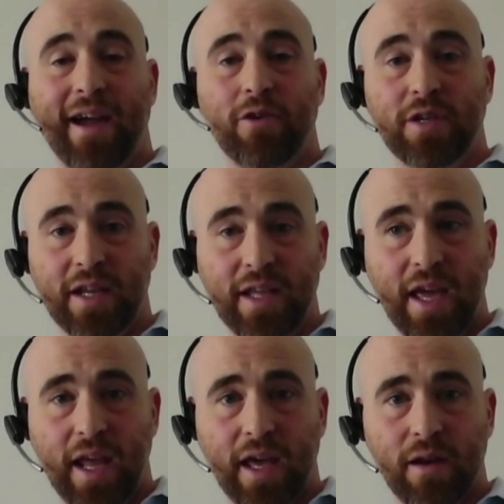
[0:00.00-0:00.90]
did get
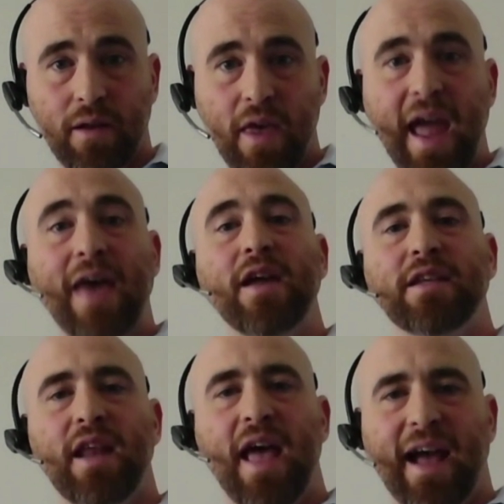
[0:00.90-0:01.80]
in and they did
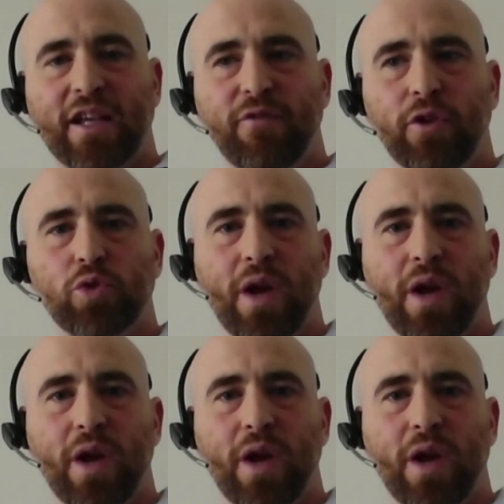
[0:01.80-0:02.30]
exfiltrate,